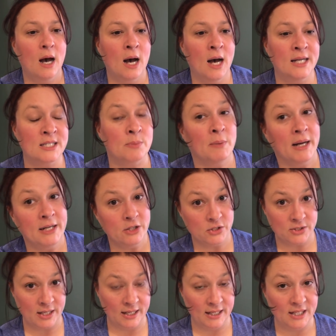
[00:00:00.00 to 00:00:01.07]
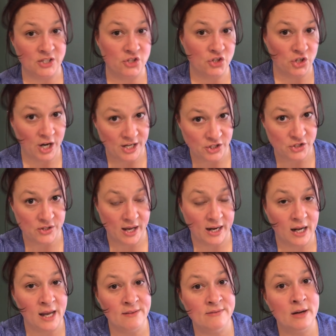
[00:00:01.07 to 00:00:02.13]
Uh, it's my understanding he's changed
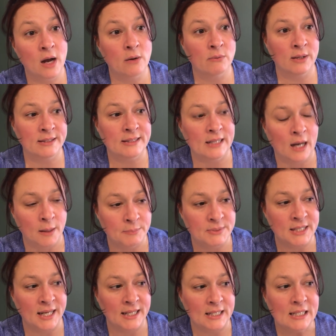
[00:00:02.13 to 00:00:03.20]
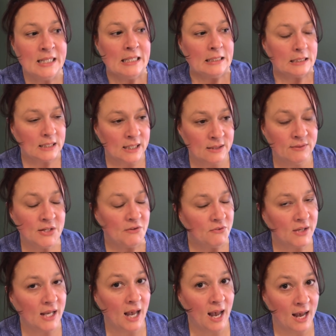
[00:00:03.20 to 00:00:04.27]
that. I have not read the update. Even if
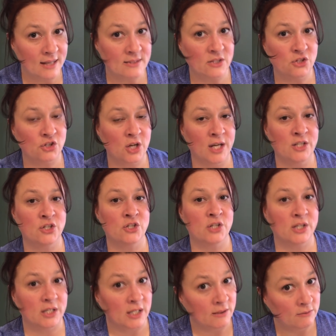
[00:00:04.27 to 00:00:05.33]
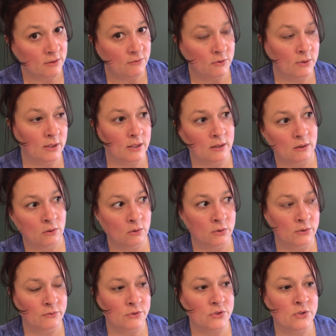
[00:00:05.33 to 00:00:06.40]
he hasn't changed it, even if you get an
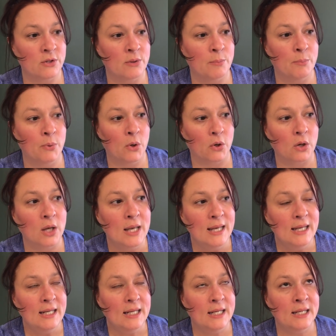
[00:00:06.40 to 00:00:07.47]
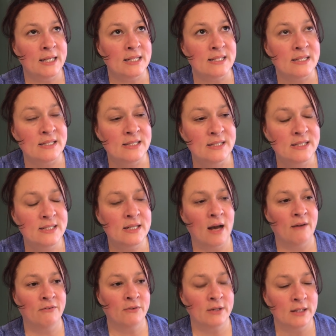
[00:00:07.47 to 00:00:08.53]
older version of the book, it is
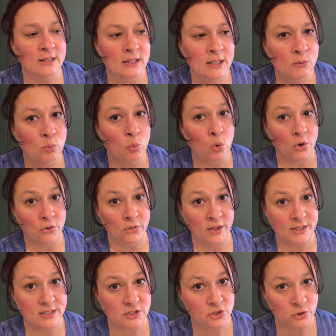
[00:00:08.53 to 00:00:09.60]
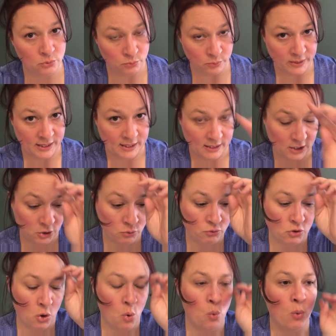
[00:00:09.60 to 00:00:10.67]
definitely worth it to read. You
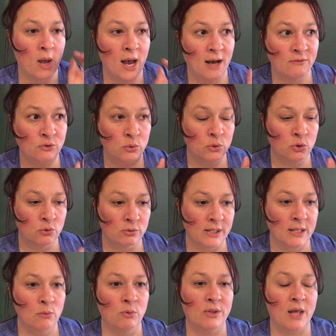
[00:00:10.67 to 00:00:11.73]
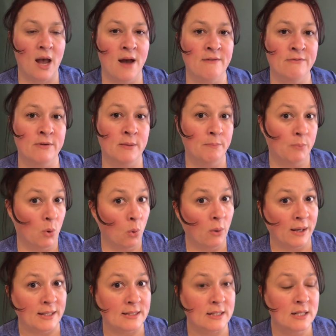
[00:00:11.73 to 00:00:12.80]
don't have to agree with every
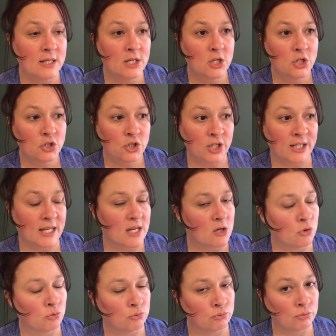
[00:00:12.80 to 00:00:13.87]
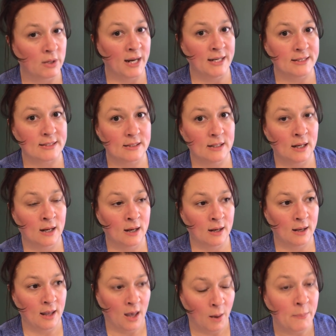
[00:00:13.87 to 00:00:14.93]
point to get great
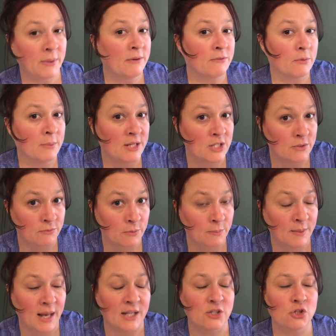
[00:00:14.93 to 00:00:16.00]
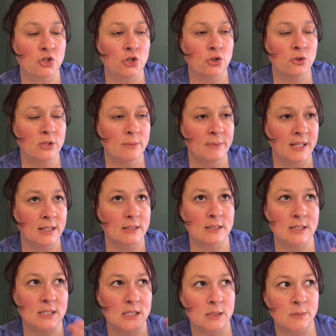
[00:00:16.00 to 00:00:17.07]
uh, help and information from that. Chew the
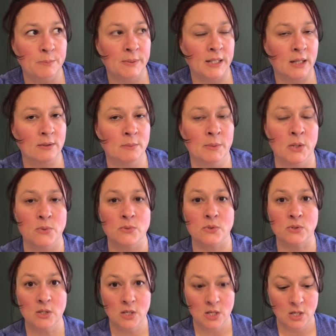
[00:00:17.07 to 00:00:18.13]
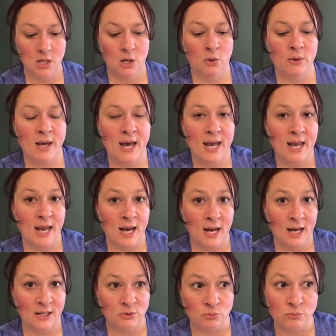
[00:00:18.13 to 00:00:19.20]
meat, spit out the bones, okay?
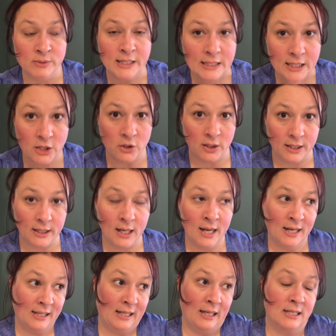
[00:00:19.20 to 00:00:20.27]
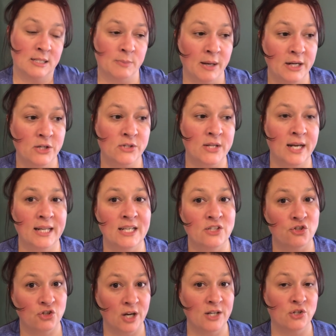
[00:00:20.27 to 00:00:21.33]
Uh, really good. And again, it's my understanding
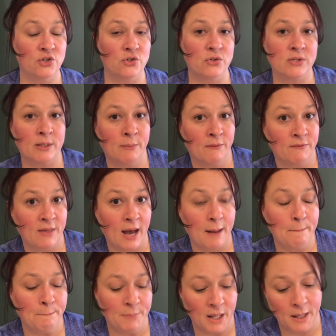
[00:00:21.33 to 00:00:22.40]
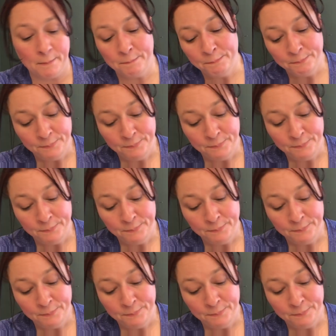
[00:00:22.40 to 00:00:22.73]
he's changed some of that, but